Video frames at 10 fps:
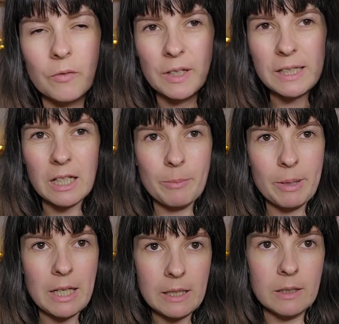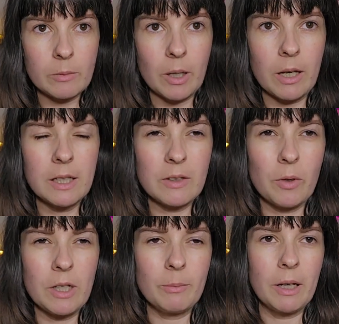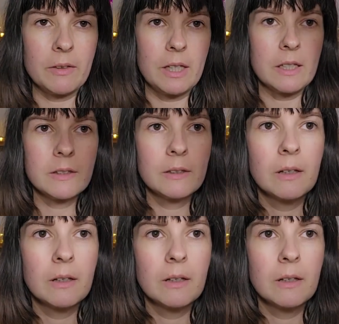I think that's going to be the easiest way, because otherwise I'm like this.